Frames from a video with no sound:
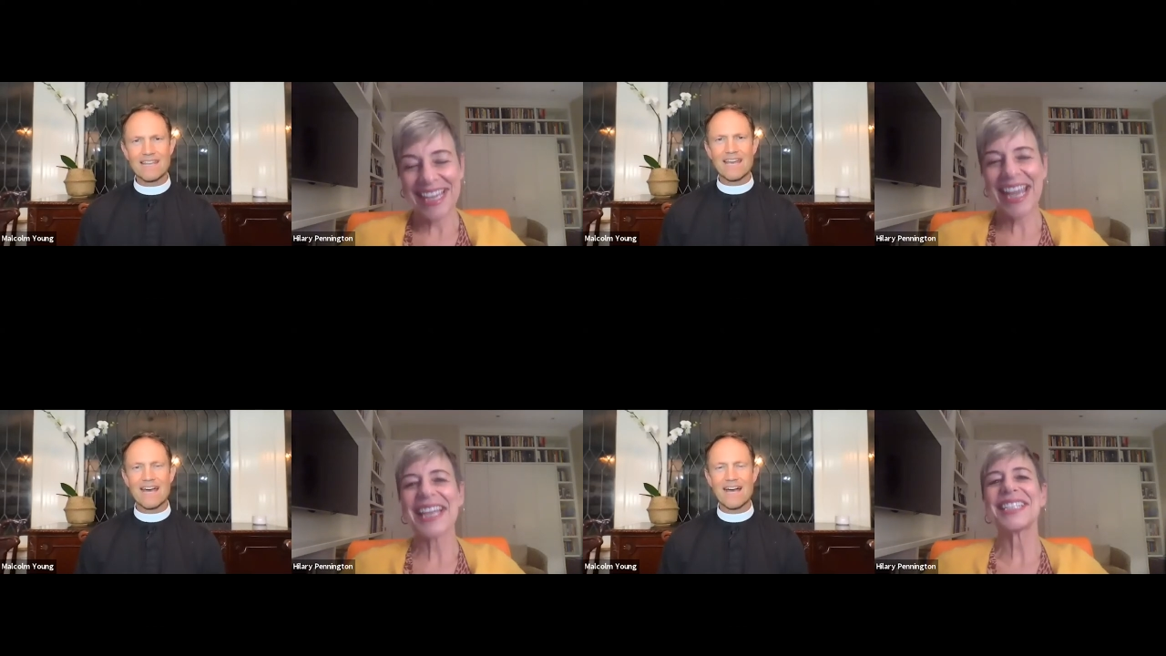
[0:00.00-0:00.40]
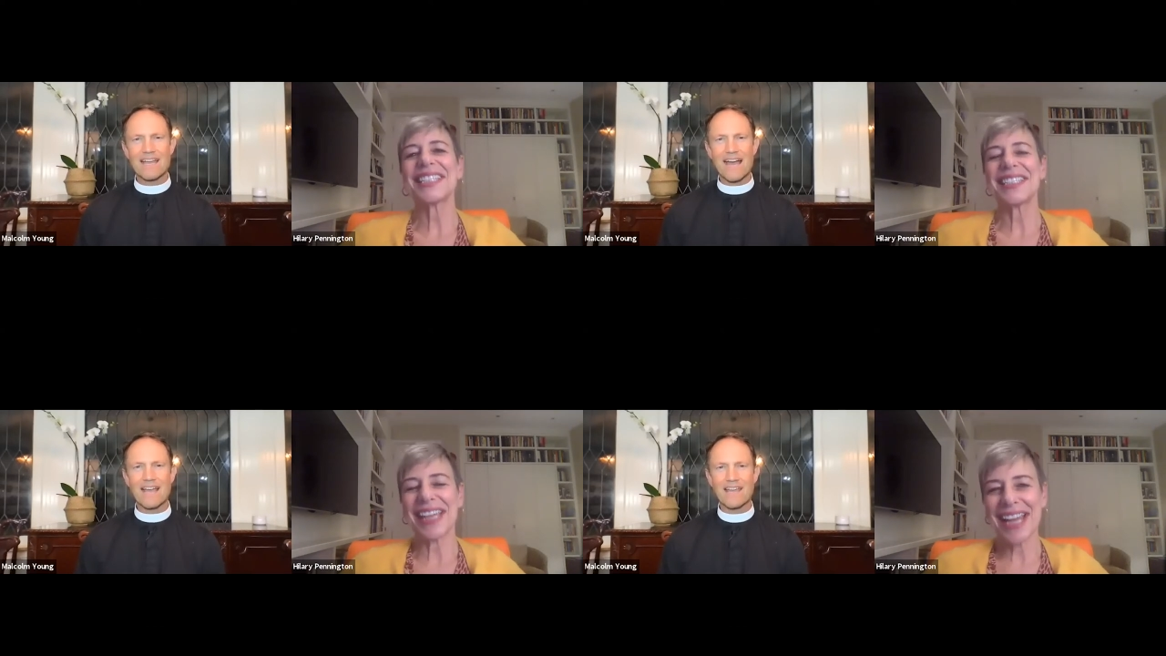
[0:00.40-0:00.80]

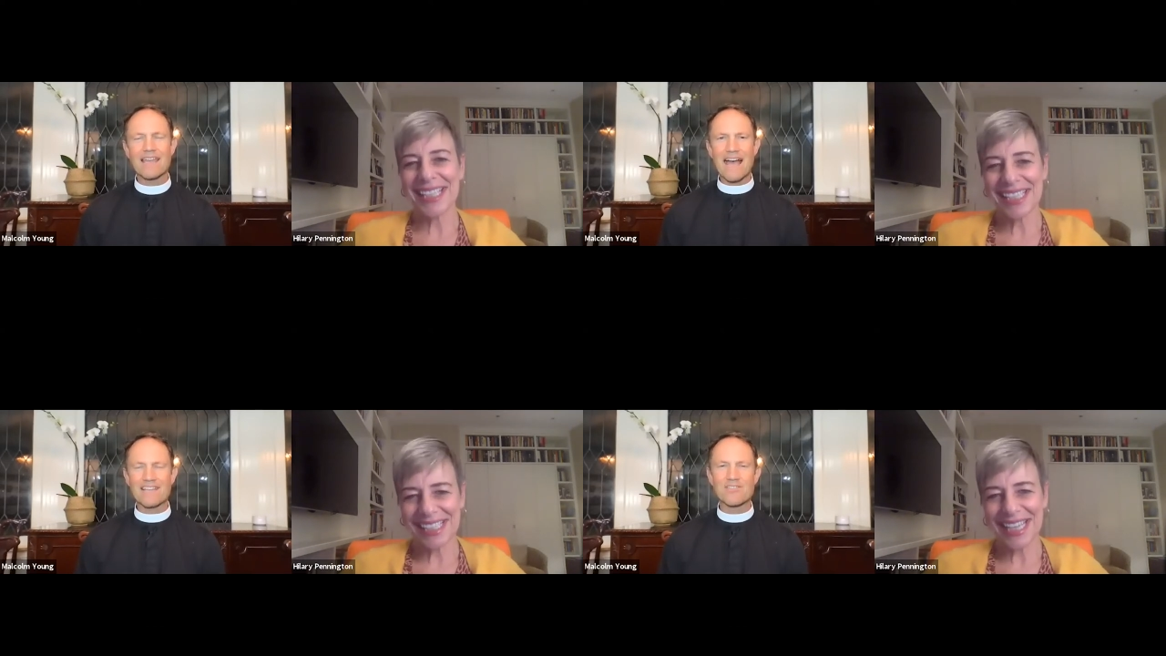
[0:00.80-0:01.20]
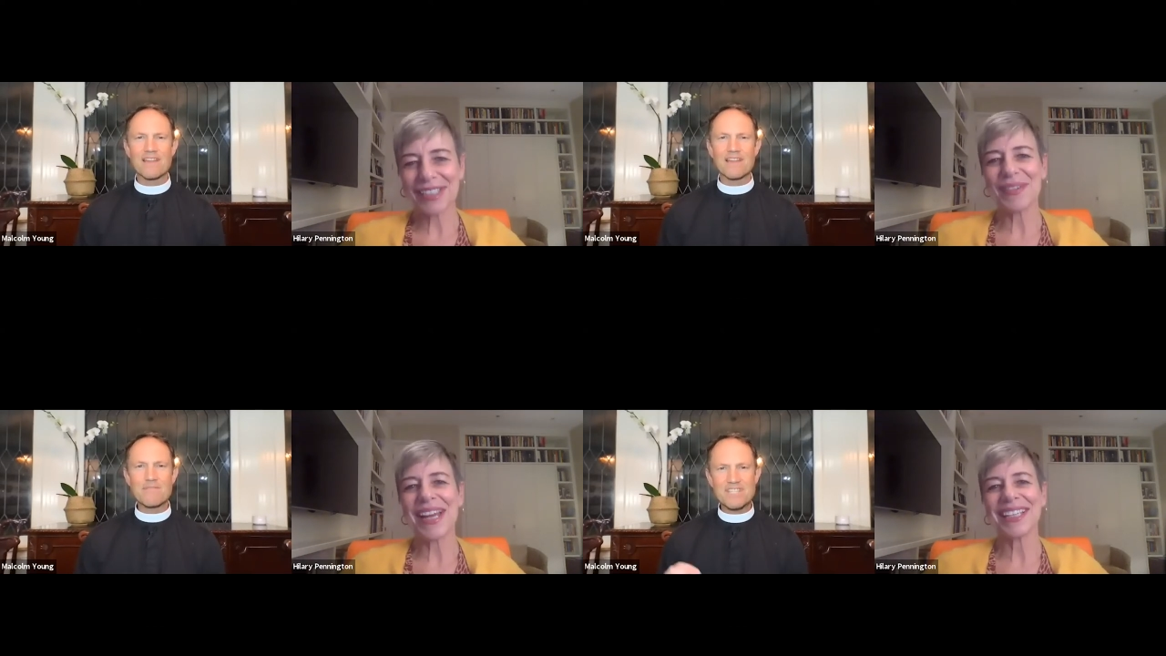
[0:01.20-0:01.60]
Speaker 1: Yes, uh, yes. Yeah.
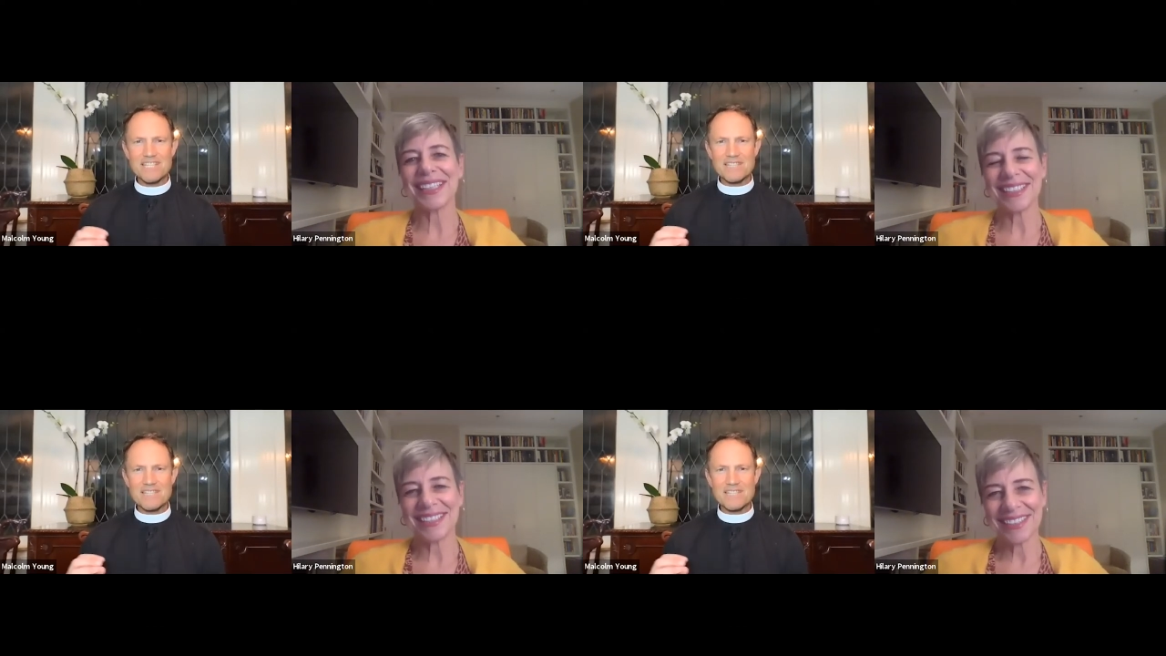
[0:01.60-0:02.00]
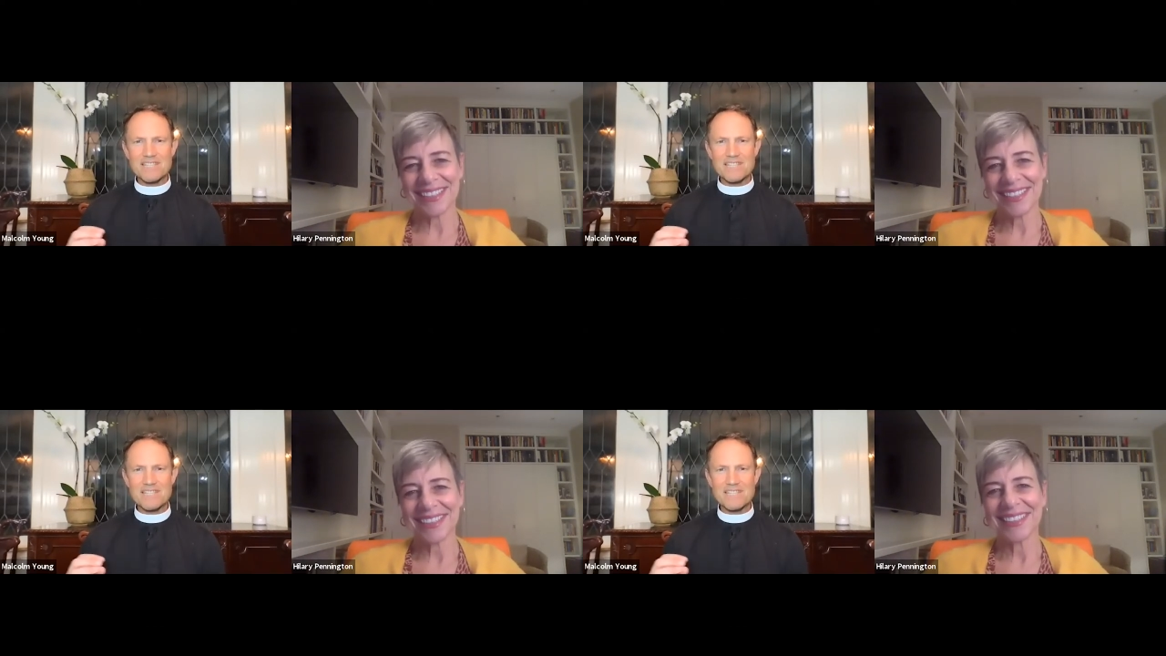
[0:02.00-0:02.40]
So I mean, she's
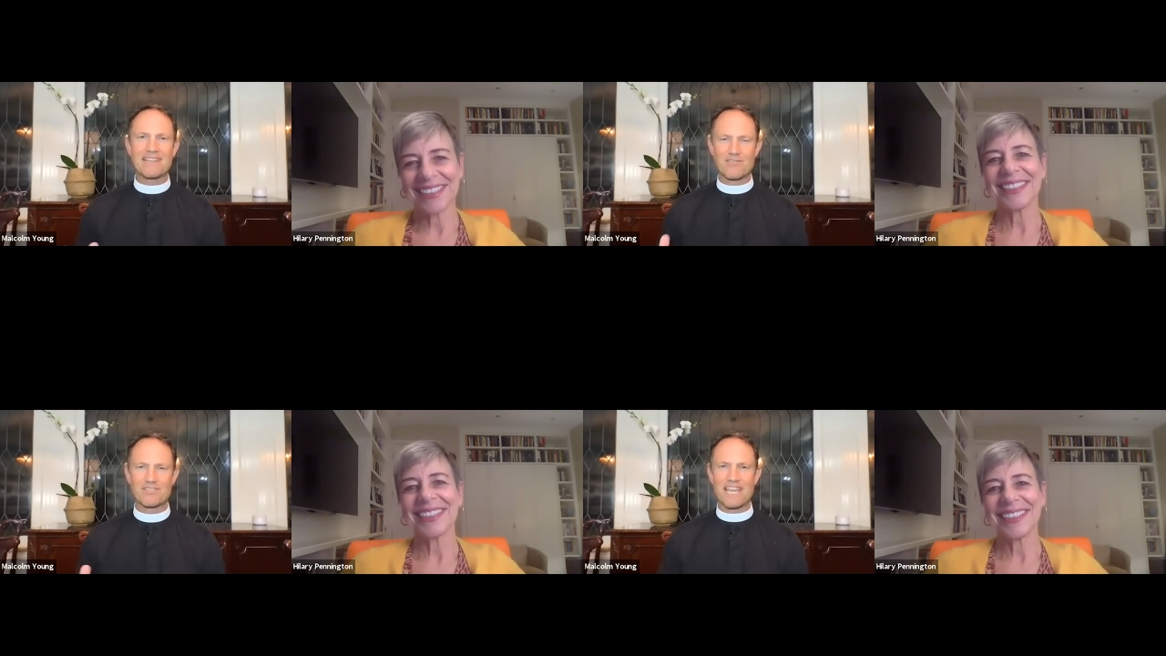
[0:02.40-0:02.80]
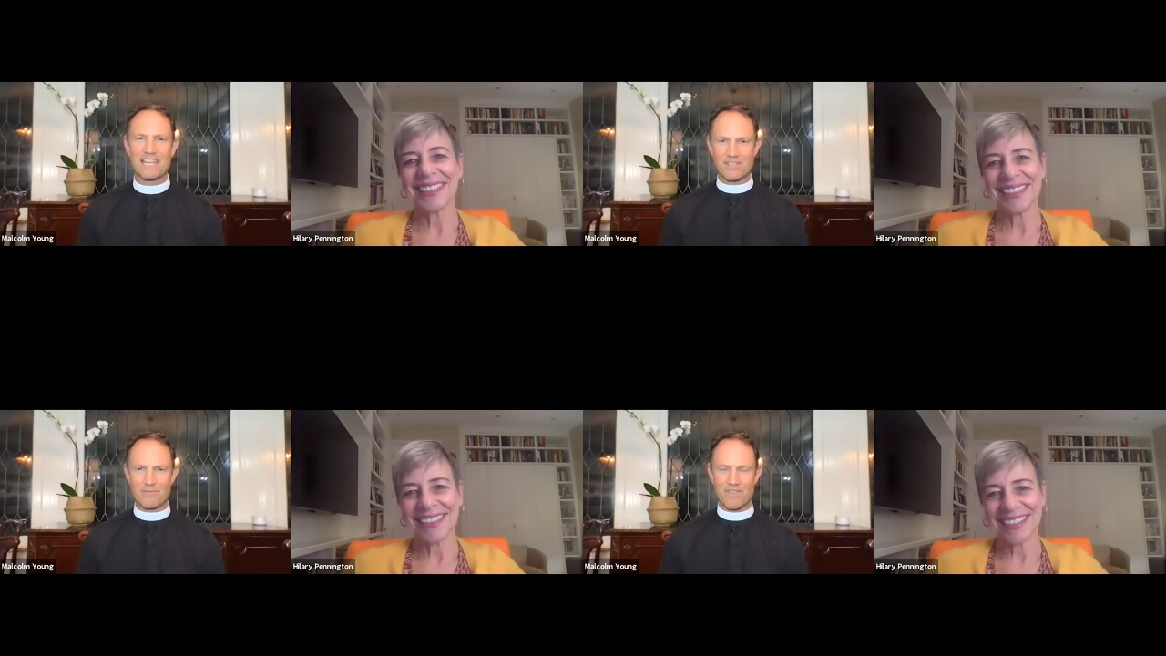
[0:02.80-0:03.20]
my main
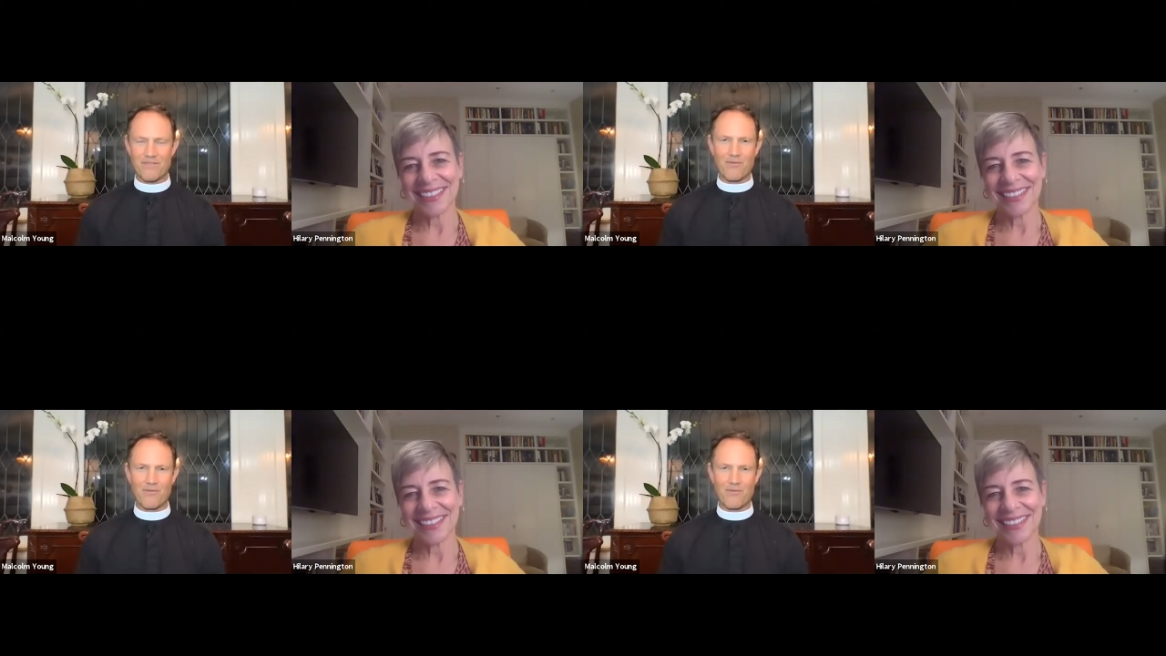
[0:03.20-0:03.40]
association with the